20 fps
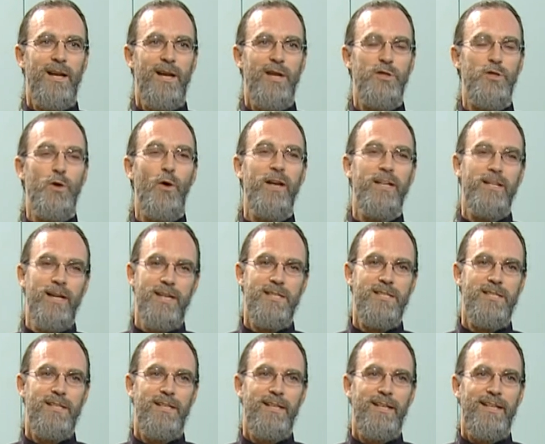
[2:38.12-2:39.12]
joined
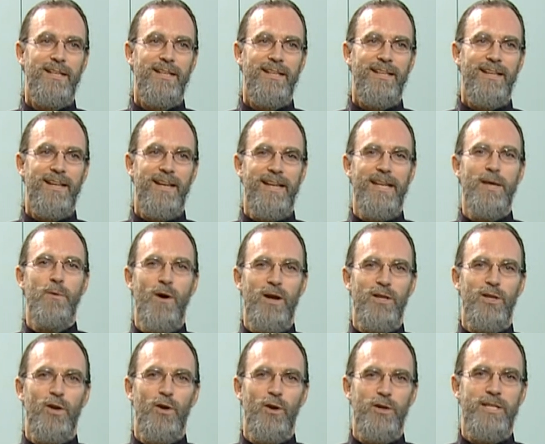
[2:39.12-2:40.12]
us. He
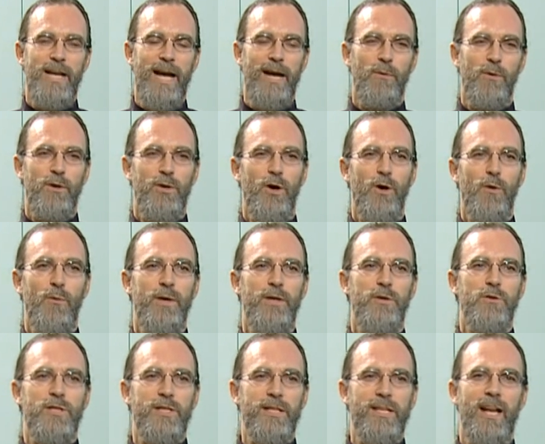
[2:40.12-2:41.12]
wanted to learn Taekwondo. We
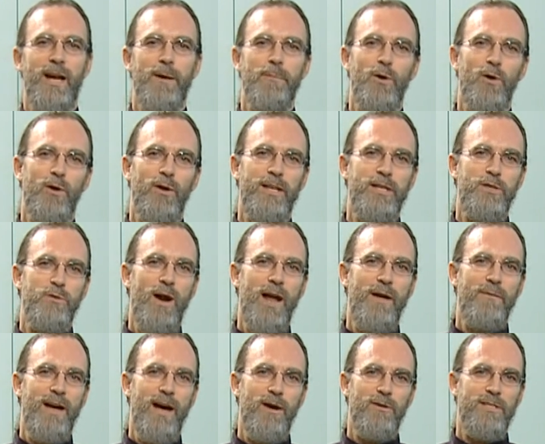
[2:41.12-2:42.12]
used to get up early,
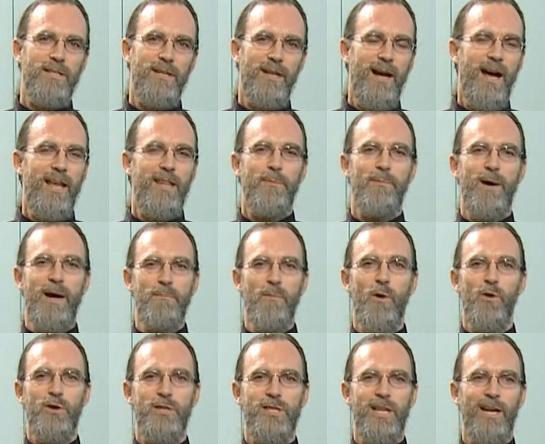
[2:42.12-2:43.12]
drive out either by
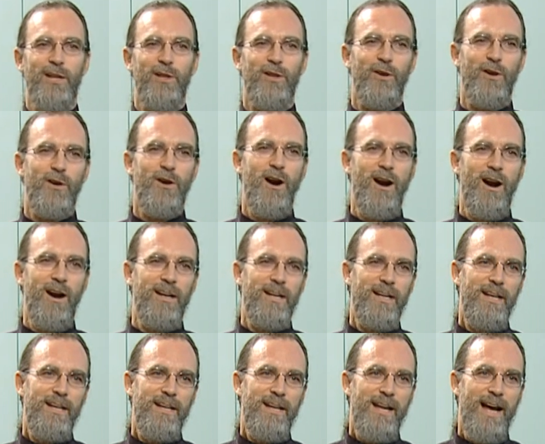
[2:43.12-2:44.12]
motorcycle or car,
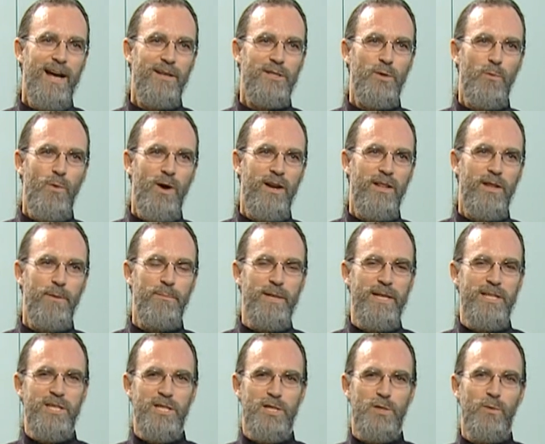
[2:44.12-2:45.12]
out to one of the
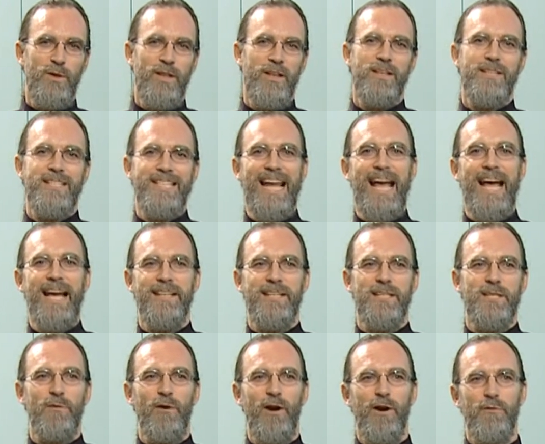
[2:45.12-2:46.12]
beaches where the sand
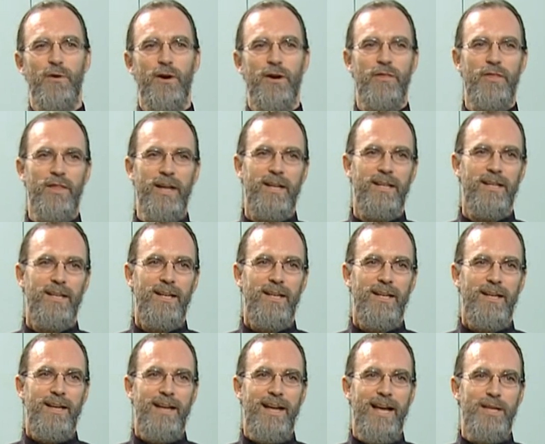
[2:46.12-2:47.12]
is very, very thick,
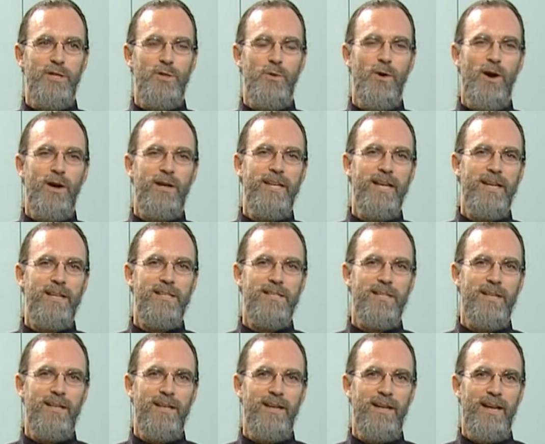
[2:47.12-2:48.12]
and do our kicks
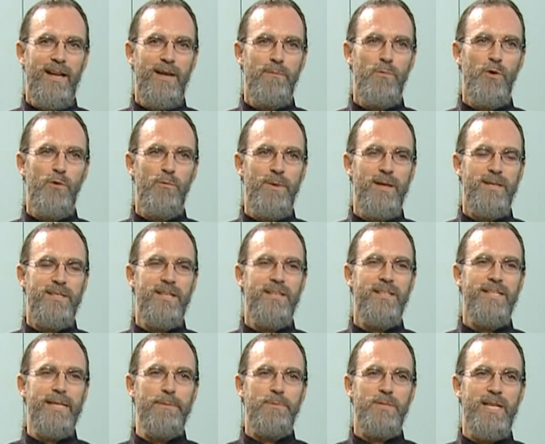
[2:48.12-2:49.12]
and movements
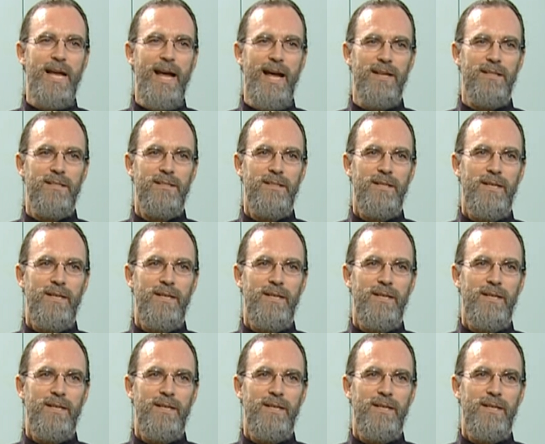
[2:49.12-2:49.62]
in deep sand.